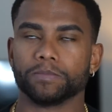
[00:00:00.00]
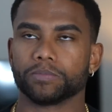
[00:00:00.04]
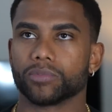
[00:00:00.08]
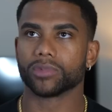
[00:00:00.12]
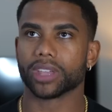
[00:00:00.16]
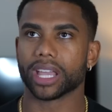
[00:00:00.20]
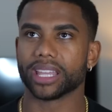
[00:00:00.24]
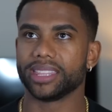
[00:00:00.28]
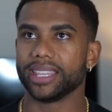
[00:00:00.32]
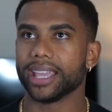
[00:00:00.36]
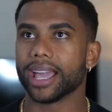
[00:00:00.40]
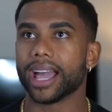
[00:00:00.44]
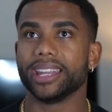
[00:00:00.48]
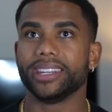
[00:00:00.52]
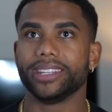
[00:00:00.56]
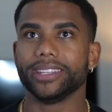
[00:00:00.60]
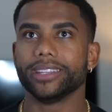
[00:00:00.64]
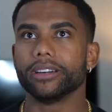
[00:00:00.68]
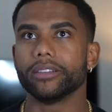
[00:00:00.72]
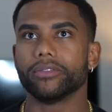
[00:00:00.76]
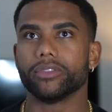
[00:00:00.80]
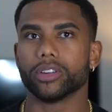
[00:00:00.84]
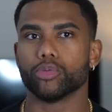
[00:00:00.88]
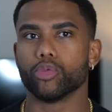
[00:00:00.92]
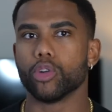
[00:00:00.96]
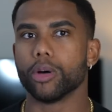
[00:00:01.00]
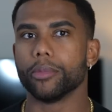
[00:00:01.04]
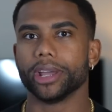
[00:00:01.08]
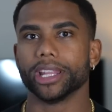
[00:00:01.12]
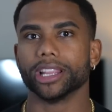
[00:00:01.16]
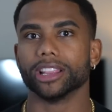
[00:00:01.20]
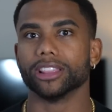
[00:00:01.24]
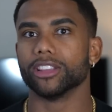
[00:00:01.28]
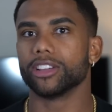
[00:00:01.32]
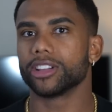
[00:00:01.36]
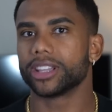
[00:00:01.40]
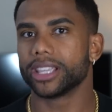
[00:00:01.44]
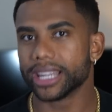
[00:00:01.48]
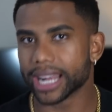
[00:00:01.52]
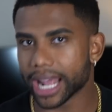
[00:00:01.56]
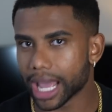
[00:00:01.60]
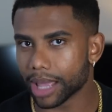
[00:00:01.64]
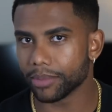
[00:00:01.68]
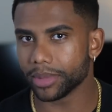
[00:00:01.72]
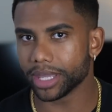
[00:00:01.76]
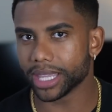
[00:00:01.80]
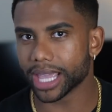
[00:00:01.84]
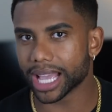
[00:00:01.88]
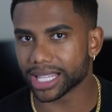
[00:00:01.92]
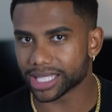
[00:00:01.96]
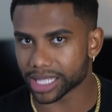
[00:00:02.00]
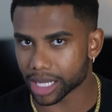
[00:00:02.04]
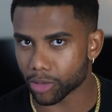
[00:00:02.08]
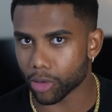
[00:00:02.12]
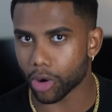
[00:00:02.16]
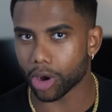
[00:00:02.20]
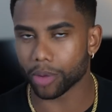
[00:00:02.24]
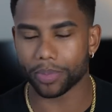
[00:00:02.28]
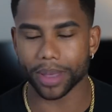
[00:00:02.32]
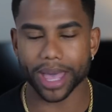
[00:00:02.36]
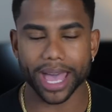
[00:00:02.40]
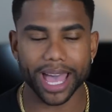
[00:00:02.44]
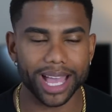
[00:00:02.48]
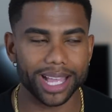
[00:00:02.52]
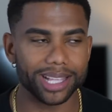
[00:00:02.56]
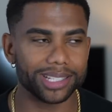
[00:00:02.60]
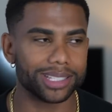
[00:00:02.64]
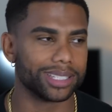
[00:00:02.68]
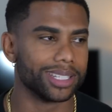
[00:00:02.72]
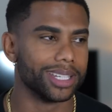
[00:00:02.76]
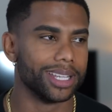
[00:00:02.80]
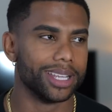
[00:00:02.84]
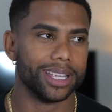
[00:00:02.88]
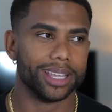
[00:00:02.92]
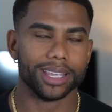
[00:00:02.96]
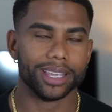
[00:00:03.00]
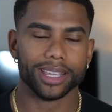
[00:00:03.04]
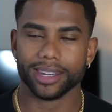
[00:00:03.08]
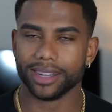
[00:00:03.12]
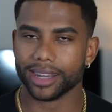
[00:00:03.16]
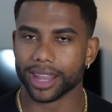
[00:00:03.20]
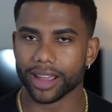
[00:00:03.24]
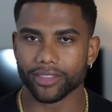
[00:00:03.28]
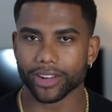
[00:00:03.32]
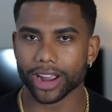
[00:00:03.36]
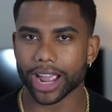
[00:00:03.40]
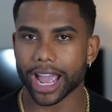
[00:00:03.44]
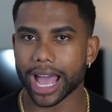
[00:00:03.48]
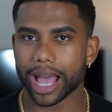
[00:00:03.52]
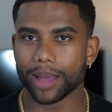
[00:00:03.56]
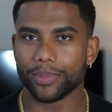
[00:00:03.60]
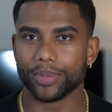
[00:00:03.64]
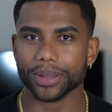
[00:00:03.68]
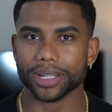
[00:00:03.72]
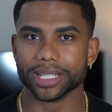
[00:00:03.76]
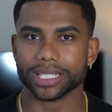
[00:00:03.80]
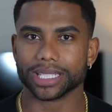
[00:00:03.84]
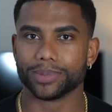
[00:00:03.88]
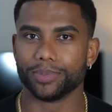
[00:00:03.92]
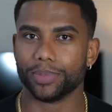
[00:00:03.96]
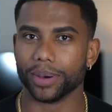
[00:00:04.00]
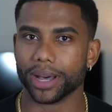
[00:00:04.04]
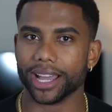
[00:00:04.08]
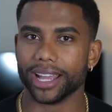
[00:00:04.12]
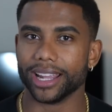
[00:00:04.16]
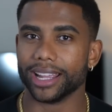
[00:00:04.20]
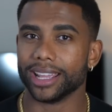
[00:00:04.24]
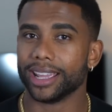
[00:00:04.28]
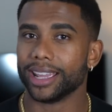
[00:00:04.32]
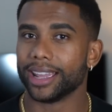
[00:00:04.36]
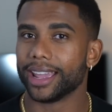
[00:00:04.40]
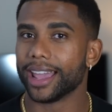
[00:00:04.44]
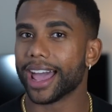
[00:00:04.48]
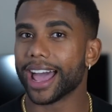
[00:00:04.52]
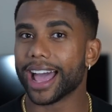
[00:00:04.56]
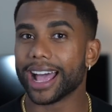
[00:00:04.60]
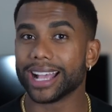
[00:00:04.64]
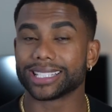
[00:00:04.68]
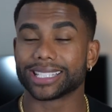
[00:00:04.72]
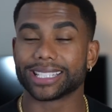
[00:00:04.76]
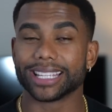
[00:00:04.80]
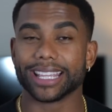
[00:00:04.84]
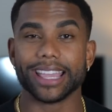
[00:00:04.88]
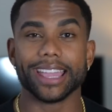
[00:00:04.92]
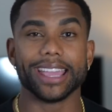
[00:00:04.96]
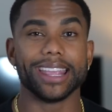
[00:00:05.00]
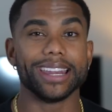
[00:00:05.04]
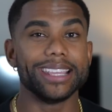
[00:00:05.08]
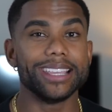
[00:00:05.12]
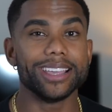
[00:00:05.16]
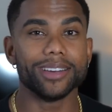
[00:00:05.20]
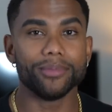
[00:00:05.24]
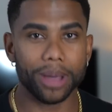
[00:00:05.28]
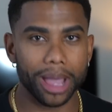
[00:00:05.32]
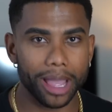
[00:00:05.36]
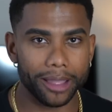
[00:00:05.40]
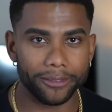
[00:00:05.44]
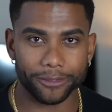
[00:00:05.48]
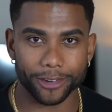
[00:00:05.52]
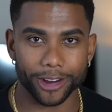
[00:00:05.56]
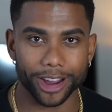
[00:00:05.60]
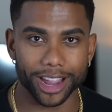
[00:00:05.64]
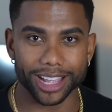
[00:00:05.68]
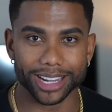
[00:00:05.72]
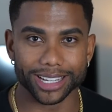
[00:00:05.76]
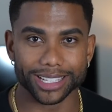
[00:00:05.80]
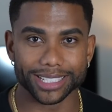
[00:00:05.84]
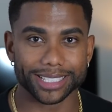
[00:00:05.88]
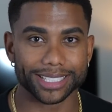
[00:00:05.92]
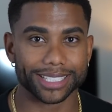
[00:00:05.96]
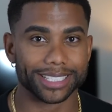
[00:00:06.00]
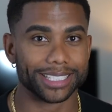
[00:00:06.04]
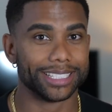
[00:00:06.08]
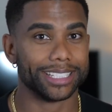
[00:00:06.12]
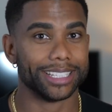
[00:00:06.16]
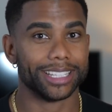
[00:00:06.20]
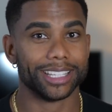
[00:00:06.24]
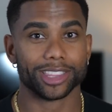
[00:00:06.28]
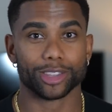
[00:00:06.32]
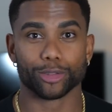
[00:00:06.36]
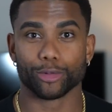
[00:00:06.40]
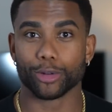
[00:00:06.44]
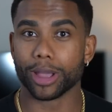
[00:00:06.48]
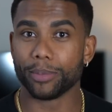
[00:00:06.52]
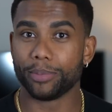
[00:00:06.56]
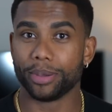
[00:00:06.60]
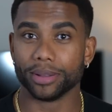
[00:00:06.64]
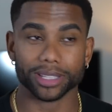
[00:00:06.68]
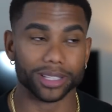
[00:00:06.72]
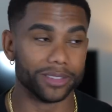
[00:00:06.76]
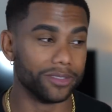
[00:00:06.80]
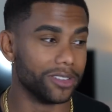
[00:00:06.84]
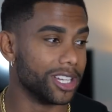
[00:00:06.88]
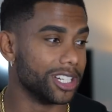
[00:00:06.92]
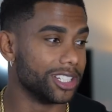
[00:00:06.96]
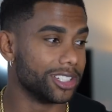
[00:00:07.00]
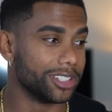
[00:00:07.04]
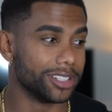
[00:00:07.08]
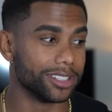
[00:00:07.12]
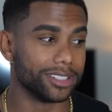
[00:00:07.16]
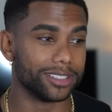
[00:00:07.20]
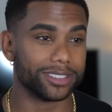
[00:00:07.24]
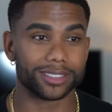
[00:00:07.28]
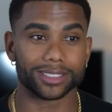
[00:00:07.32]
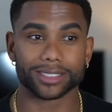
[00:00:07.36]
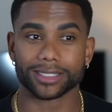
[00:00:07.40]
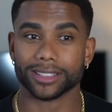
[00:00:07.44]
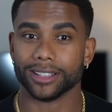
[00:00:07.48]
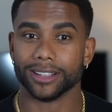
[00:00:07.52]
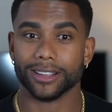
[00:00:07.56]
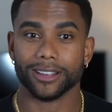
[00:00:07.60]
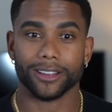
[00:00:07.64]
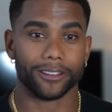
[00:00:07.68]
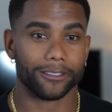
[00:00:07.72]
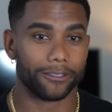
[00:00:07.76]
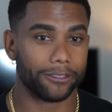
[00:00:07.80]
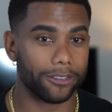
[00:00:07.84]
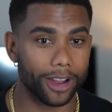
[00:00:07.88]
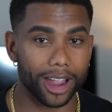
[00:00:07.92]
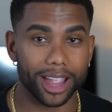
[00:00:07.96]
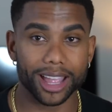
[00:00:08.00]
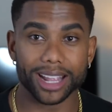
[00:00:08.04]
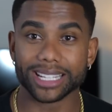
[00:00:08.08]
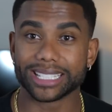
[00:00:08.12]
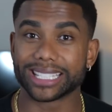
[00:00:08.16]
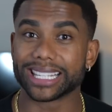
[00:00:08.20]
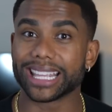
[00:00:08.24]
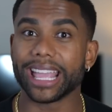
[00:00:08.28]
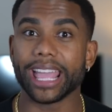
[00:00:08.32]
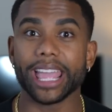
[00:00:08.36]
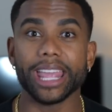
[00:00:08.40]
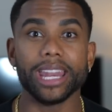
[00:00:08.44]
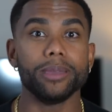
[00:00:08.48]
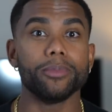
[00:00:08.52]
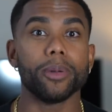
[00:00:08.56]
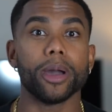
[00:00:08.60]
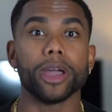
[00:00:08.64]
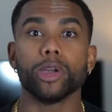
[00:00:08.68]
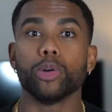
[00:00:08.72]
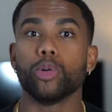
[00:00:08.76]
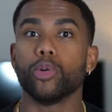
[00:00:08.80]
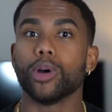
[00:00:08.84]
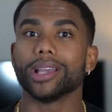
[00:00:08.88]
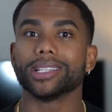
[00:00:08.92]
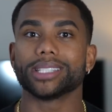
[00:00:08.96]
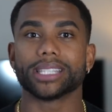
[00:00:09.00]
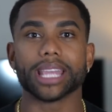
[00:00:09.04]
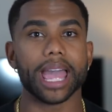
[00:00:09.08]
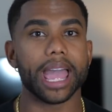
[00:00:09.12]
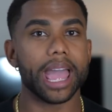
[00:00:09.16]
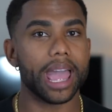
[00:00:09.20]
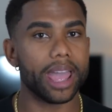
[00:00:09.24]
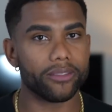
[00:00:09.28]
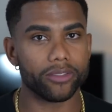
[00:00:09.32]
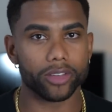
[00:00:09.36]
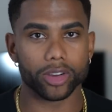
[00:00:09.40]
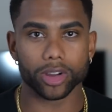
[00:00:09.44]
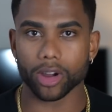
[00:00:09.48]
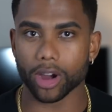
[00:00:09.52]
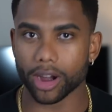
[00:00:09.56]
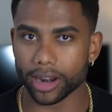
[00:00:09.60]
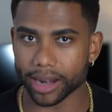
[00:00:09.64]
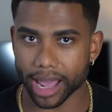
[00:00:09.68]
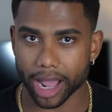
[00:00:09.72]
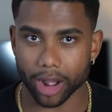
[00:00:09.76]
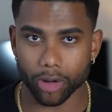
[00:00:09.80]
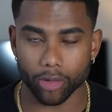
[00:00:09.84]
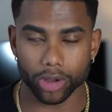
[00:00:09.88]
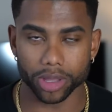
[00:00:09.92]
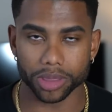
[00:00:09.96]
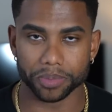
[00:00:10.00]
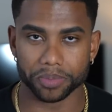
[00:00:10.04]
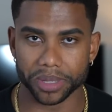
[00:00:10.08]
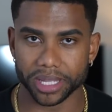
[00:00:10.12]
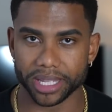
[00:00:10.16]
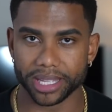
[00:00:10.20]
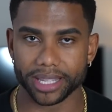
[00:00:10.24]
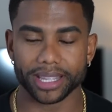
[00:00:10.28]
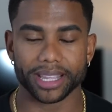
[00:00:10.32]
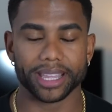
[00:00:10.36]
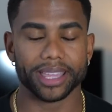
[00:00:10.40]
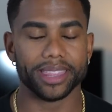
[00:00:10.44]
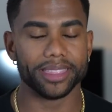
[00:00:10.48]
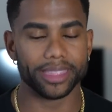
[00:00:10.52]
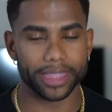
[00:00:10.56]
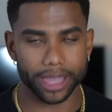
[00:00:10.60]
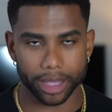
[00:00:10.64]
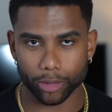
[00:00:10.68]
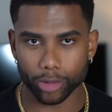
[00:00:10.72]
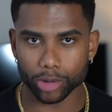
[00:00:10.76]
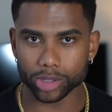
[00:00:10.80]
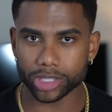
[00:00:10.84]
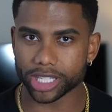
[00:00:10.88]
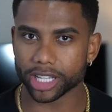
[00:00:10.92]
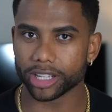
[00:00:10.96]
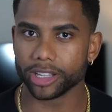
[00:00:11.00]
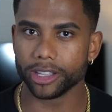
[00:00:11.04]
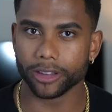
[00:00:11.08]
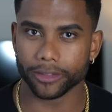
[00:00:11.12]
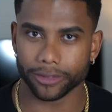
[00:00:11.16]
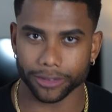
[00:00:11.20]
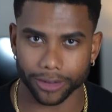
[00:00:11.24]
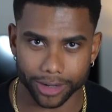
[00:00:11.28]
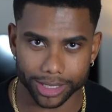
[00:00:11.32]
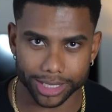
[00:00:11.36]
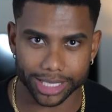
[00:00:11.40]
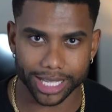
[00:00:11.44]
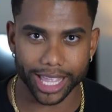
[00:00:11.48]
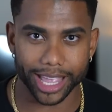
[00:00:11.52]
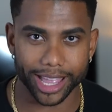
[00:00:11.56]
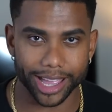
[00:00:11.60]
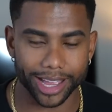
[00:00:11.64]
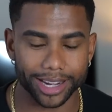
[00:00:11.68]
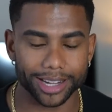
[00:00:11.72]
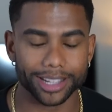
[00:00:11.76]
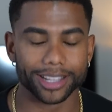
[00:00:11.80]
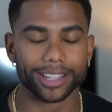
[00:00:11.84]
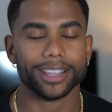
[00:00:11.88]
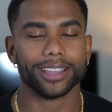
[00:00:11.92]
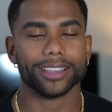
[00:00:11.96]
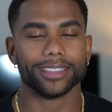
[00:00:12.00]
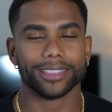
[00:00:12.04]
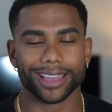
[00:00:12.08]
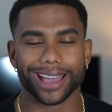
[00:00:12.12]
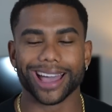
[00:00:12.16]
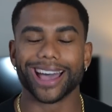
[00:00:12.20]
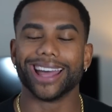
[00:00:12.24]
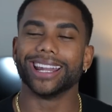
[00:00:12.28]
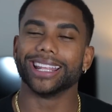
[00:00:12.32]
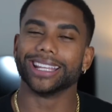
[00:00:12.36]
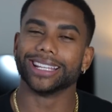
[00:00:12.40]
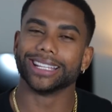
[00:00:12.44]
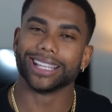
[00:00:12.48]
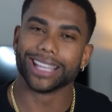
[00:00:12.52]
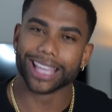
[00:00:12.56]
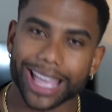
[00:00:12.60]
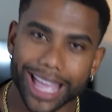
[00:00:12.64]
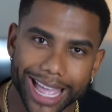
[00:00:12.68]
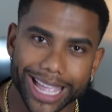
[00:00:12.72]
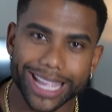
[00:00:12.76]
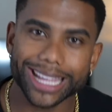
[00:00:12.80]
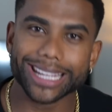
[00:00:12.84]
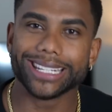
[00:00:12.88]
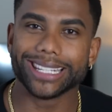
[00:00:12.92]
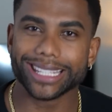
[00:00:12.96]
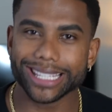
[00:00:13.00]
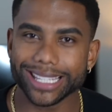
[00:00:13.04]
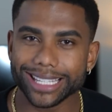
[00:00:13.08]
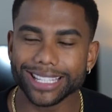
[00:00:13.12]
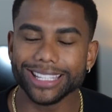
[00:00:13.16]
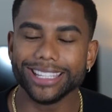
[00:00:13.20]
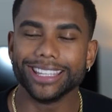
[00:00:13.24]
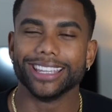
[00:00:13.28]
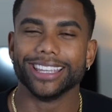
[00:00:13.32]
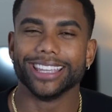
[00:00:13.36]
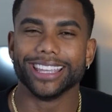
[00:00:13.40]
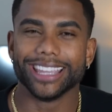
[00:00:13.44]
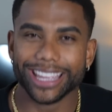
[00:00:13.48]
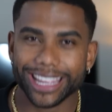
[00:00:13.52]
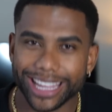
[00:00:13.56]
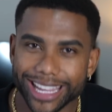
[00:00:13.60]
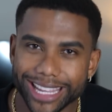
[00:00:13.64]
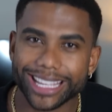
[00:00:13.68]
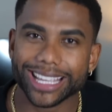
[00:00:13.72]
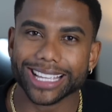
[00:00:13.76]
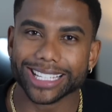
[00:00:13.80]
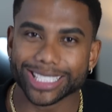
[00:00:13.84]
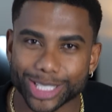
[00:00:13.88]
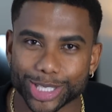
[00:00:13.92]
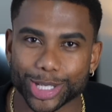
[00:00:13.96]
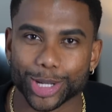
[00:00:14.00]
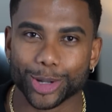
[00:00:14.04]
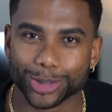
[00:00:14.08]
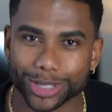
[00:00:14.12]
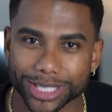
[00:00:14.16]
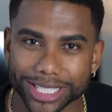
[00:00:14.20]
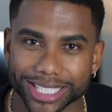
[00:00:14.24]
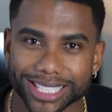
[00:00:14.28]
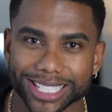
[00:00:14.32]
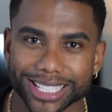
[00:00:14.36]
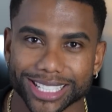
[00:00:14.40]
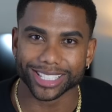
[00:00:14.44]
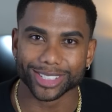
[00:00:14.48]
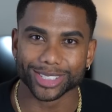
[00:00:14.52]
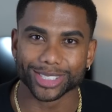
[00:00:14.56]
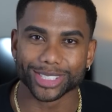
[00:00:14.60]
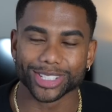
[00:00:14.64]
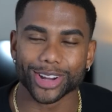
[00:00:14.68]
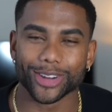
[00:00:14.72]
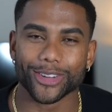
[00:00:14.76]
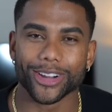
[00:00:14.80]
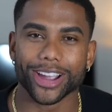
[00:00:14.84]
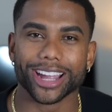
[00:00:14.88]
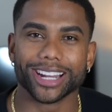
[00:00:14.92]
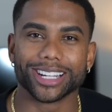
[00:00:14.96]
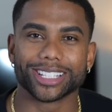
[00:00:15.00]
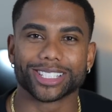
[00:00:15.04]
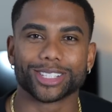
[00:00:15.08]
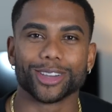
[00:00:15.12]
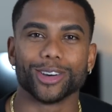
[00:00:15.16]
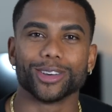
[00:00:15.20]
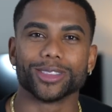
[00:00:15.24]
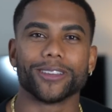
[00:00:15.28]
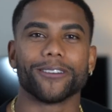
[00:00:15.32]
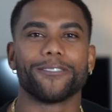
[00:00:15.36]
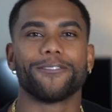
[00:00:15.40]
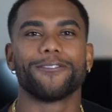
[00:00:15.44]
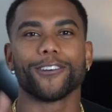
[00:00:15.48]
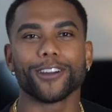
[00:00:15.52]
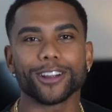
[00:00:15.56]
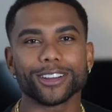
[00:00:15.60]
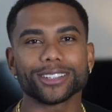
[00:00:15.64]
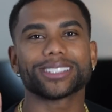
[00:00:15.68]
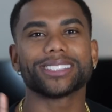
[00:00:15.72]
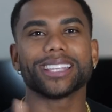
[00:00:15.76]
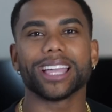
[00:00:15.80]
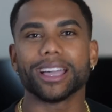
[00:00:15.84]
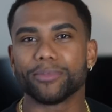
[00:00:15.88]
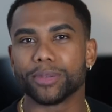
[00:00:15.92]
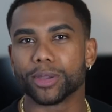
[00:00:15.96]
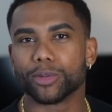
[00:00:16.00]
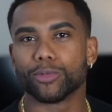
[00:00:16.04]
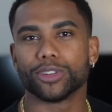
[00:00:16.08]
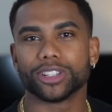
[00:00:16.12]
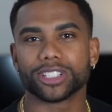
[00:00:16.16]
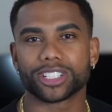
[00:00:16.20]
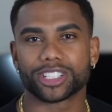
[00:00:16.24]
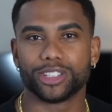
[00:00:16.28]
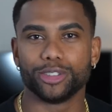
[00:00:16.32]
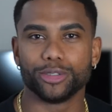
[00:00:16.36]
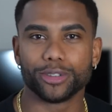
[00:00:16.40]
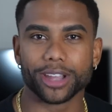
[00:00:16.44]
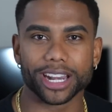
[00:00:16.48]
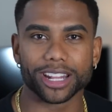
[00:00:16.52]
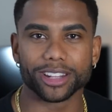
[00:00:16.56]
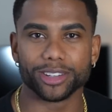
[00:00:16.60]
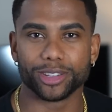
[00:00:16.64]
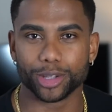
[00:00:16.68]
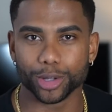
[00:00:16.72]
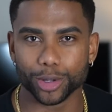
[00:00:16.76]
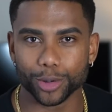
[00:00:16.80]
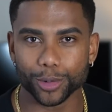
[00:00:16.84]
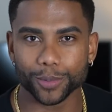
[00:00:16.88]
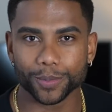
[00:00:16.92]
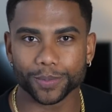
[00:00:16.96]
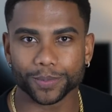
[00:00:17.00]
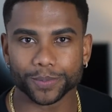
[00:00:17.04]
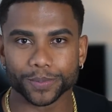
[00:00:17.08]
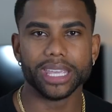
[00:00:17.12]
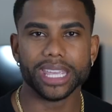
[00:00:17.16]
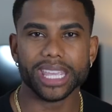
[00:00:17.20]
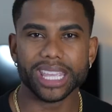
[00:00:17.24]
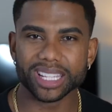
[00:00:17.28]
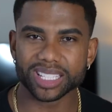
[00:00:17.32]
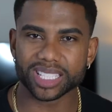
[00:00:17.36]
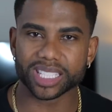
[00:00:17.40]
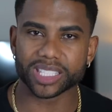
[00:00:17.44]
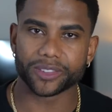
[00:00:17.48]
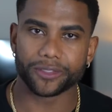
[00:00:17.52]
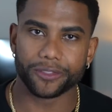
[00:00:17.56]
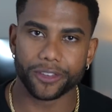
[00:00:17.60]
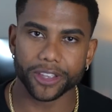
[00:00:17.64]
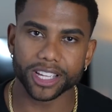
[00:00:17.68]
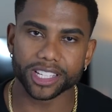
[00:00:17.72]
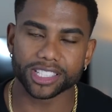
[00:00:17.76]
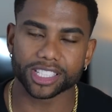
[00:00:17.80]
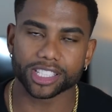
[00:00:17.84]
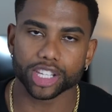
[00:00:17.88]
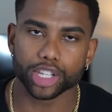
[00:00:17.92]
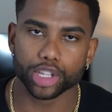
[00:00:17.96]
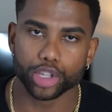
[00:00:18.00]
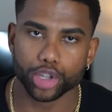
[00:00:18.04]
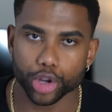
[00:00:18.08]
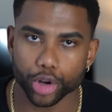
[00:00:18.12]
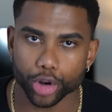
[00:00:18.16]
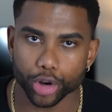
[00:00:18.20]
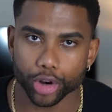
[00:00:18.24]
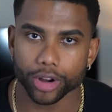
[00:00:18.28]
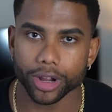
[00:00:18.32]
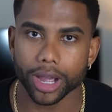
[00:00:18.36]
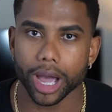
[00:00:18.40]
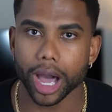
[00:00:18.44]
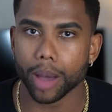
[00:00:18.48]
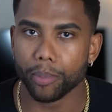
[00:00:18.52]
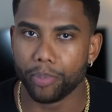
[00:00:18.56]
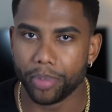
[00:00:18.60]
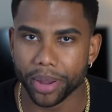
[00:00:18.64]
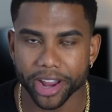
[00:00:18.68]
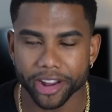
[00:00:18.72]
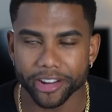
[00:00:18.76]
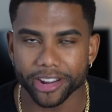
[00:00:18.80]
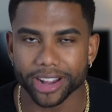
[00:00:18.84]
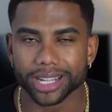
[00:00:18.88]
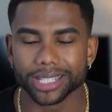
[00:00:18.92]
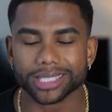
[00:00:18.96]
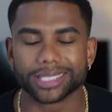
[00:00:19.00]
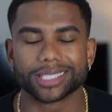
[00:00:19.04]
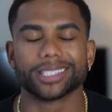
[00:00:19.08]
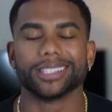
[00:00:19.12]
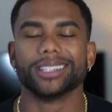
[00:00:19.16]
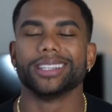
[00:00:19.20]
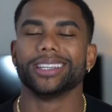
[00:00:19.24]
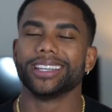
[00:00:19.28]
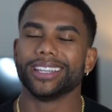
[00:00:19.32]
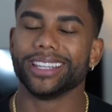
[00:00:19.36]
Like the idea of a woman looking at me as I walk past never happens. But ask any of my friends, the Red Pill Avengers, friends, anybody who has ever gone out with me, they will tell you firsthand that AD, he gets choosing signals, all right? So the first step in which you gotta do is fix your appearance.